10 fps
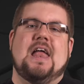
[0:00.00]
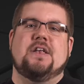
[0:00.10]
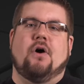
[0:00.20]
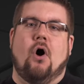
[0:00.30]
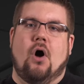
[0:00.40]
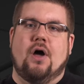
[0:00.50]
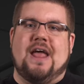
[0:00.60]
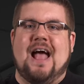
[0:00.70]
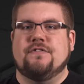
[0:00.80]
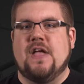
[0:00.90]
and on
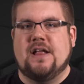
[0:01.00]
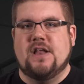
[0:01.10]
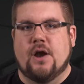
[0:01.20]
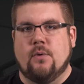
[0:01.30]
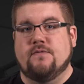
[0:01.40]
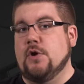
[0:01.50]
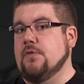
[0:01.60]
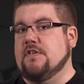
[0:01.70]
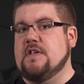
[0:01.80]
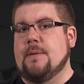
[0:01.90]
hashtag not a review,
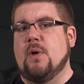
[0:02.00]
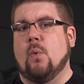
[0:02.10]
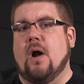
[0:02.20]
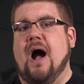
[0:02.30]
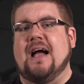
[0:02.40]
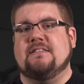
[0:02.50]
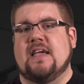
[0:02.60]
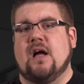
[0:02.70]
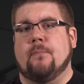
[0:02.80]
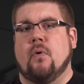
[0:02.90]
the segment where I
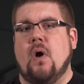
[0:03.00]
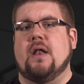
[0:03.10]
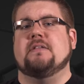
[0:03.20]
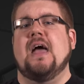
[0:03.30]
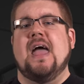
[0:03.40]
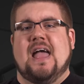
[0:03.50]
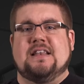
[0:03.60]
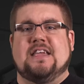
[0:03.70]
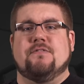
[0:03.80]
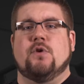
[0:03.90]
take a product
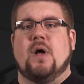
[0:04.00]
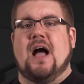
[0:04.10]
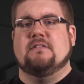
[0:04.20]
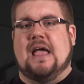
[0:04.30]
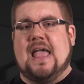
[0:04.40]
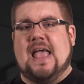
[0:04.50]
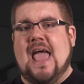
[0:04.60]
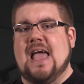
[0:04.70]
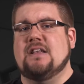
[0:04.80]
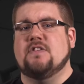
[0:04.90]
and give you guys a
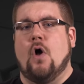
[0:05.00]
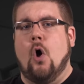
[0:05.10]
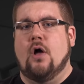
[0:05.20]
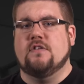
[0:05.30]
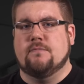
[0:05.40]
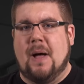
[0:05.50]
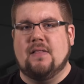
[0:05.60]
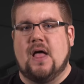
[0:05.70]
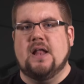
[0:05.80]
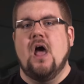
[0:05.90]
hands-on spotlight.